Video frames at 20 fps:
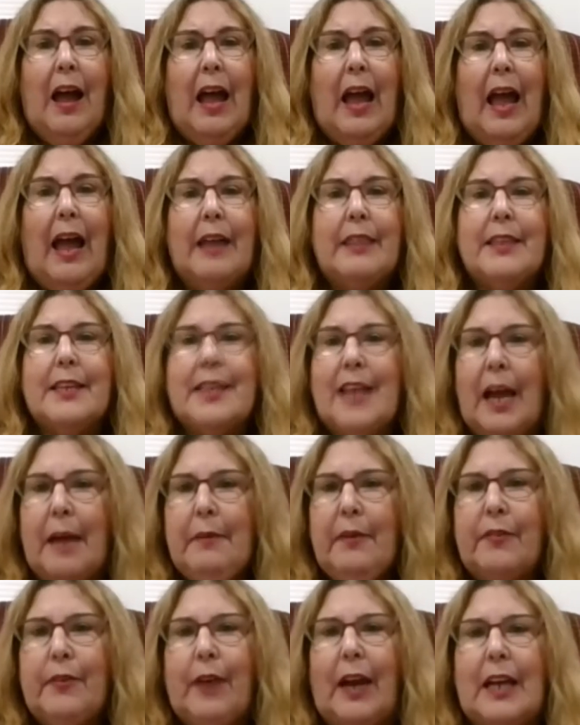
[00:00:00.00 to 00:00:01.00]
At the time
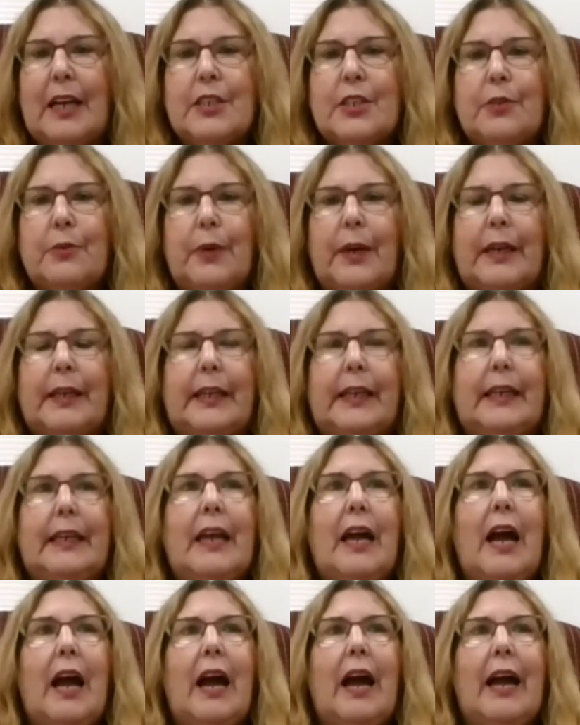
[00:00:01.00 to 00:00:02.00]
of graduating,
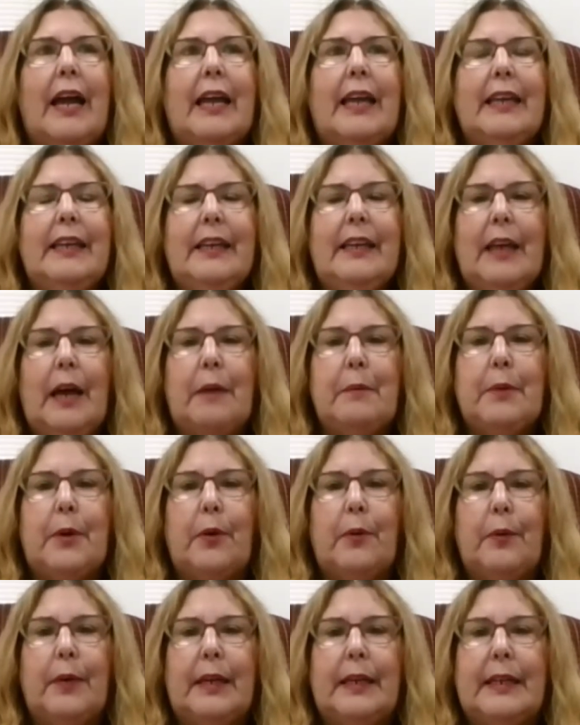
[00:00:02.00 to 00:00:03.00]
I ended up
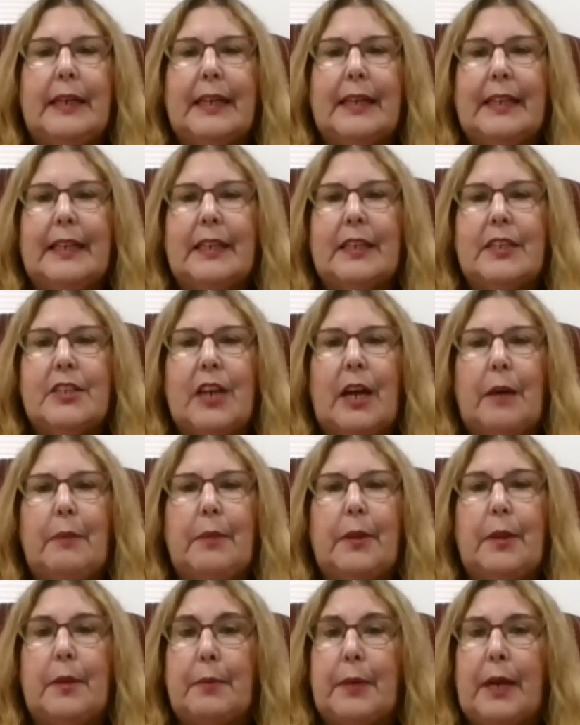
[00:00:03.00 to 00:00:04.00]
going and getting a job
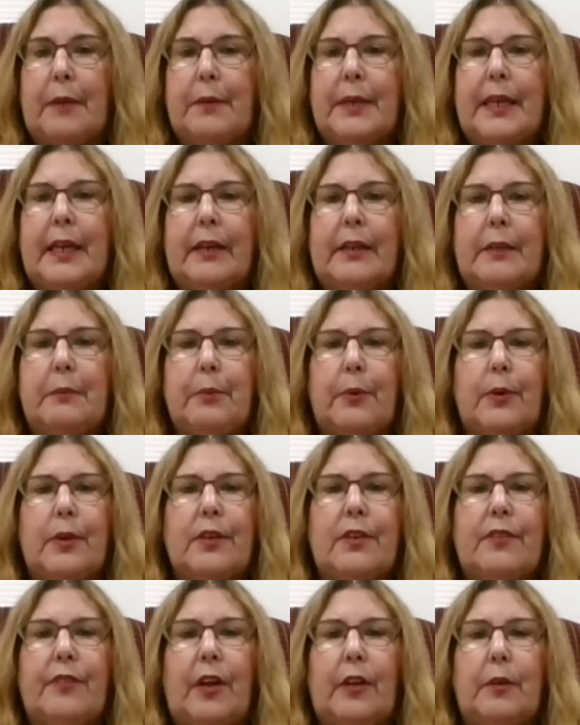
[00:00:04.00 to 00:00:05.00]
at the Montgomery County Board of
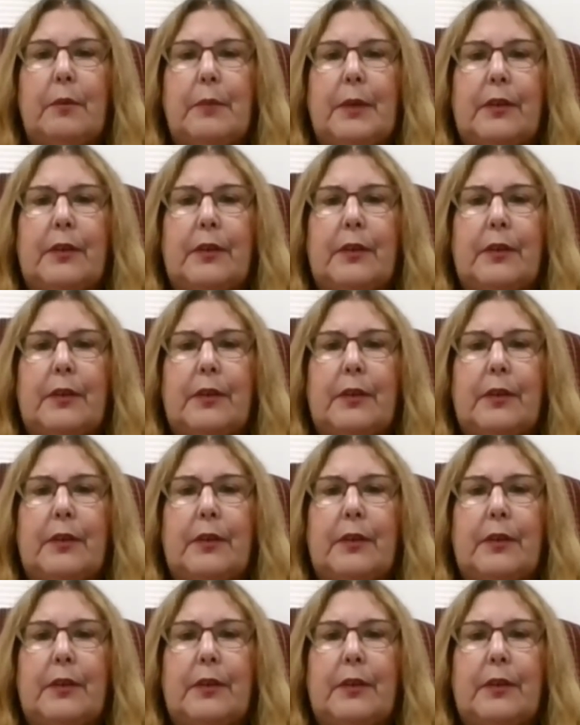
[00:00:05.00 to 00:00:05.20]
Developmental